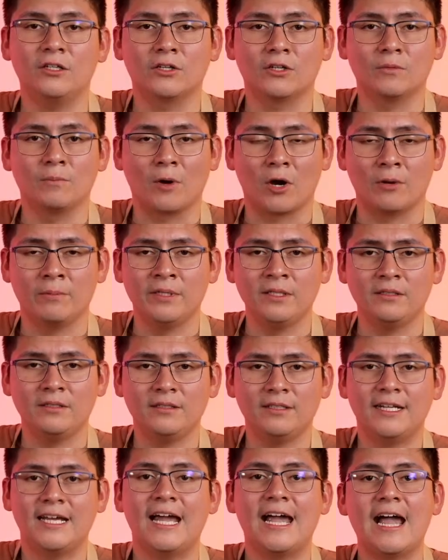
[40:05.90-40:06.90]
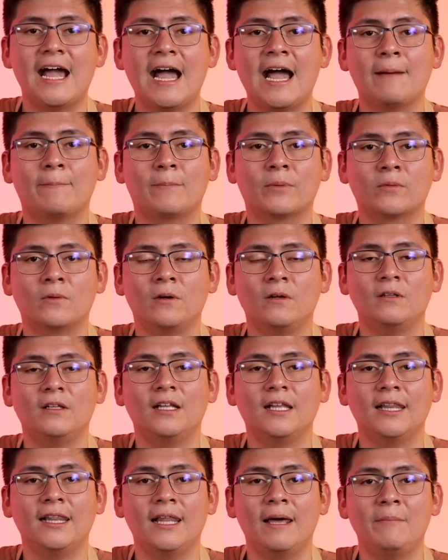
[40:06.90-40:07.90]
your bourbon, Aperol,
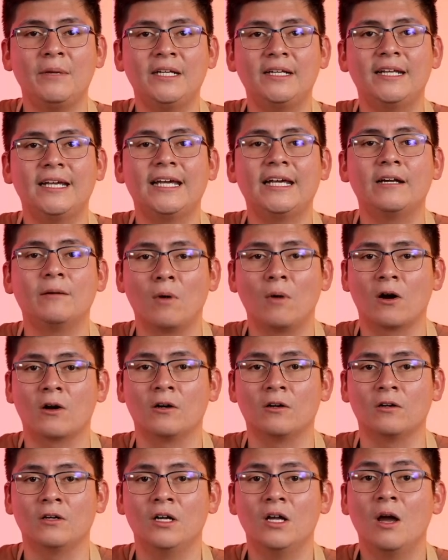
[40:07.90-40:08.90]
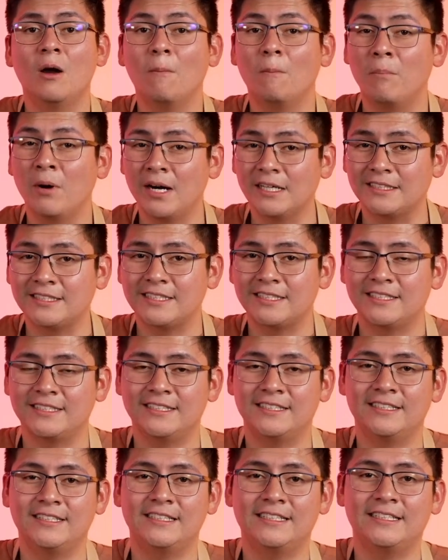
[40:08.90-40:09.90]
lemon, and Amaro. But
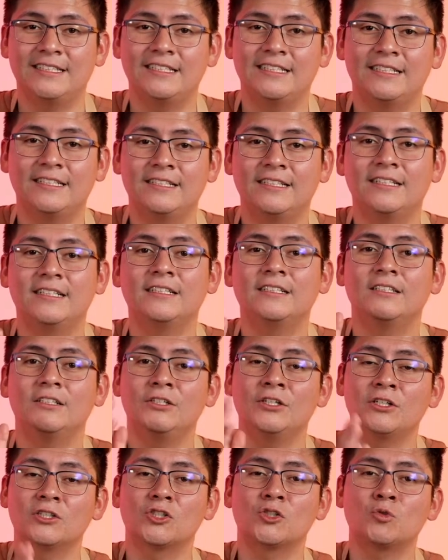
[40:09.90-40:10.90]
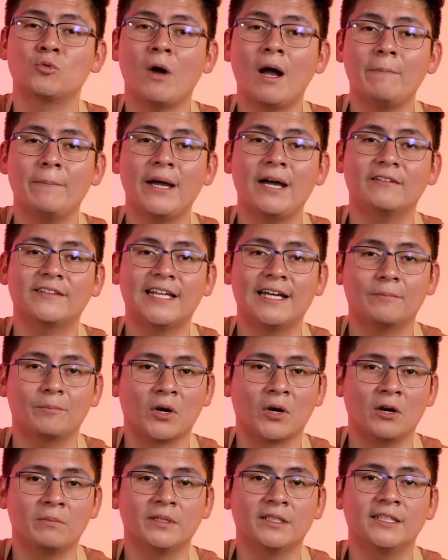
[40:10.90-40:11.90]
you could swap out that
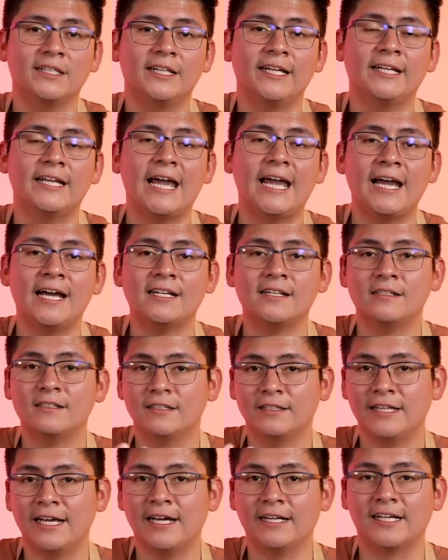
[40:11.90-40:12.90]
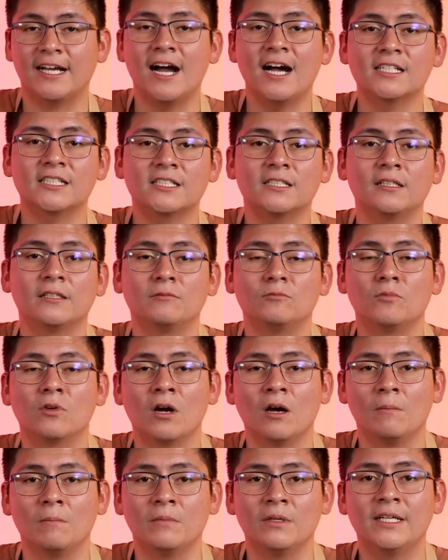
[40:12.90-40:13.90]
bourbon and add that Gosling
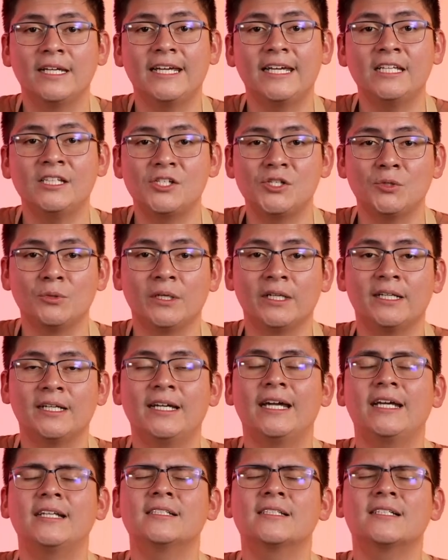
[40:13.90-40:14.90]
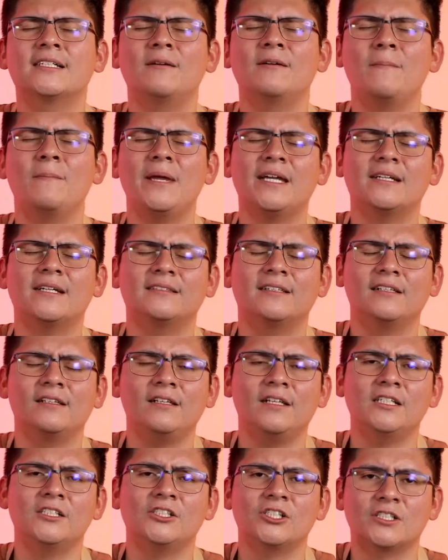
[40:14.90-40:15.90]
rum into it, and it's going to make a
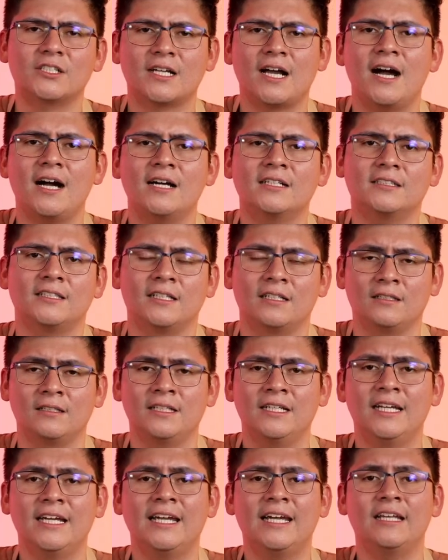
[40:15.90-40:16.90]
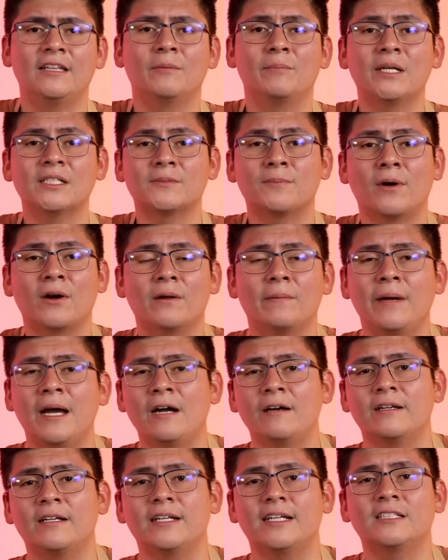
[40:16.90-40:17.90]
delicious cocktail. And the best part
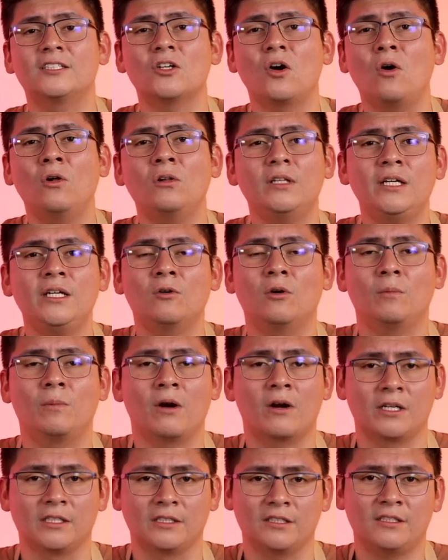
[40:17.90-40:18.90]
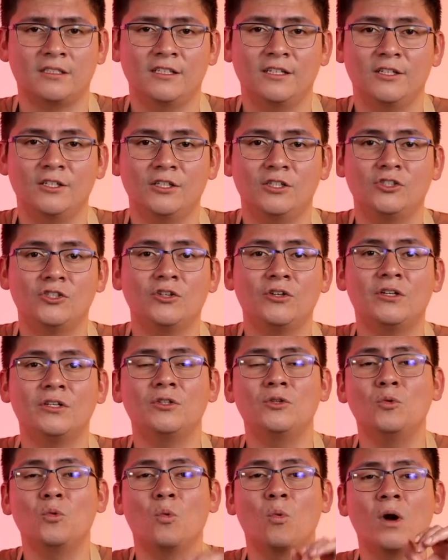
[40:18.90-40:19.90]
about it, it's all equal parts. So you could
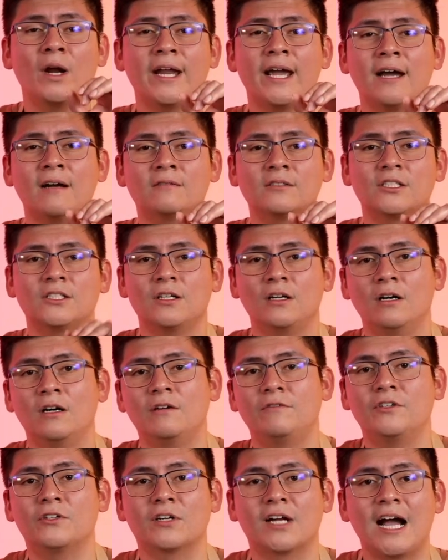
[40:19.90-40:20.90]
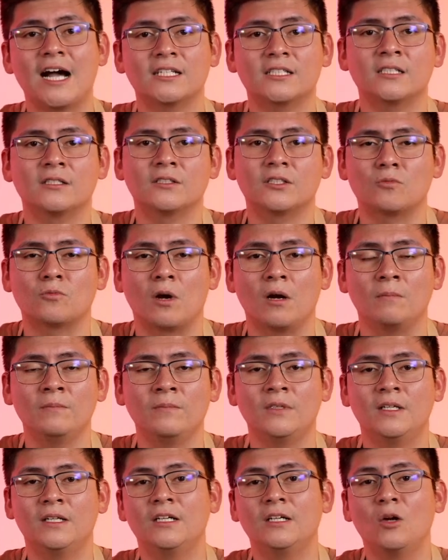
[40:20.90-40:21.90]
do 1 ounce of your Gosling's rum,
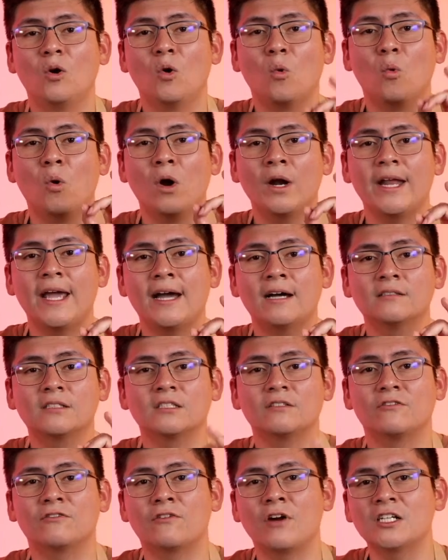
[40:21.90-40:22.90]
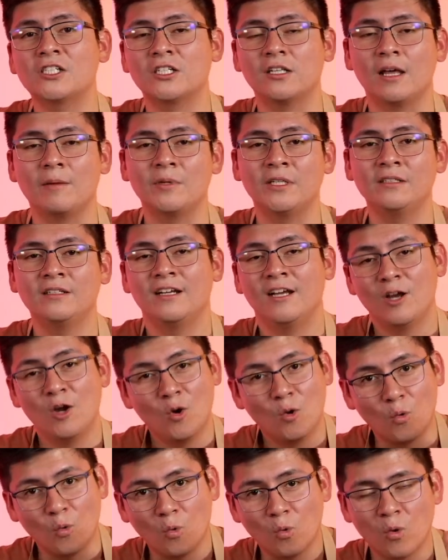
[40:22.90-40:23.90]
1 ounce of fresh lemon,
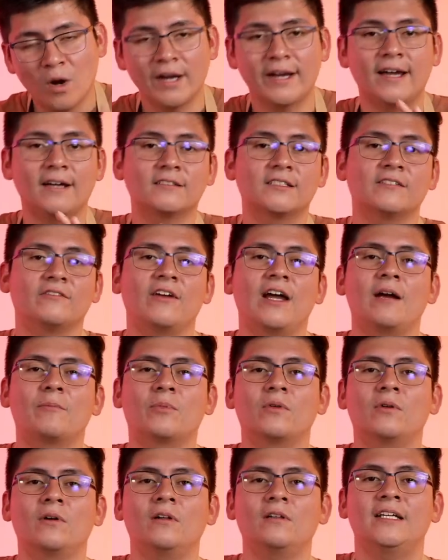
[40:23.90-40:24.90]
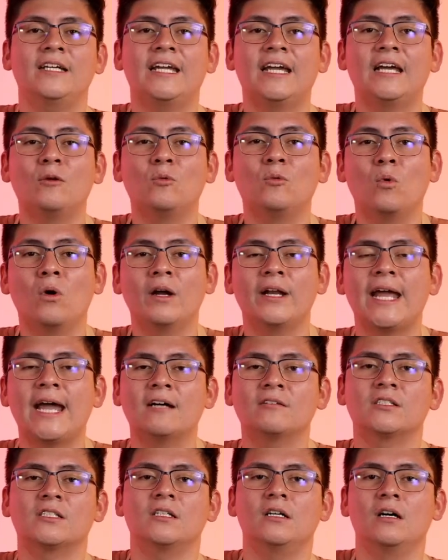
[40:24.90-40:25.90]
1 ounce of Aperol, and 1
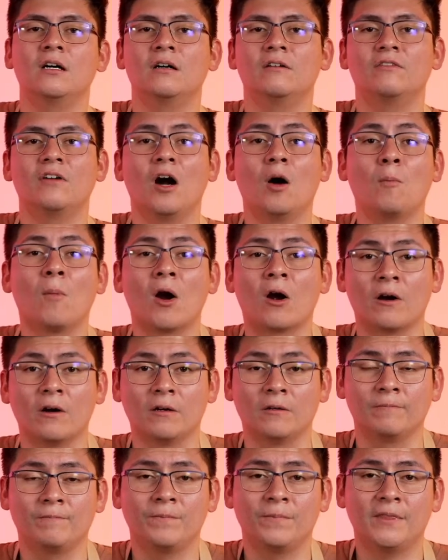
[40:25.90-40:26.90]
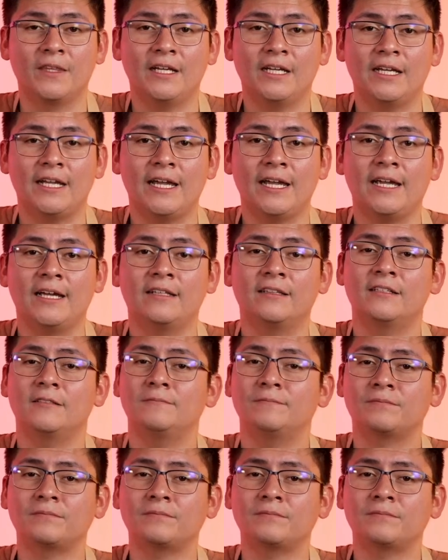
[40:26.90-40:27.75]
ounce of Amaro. And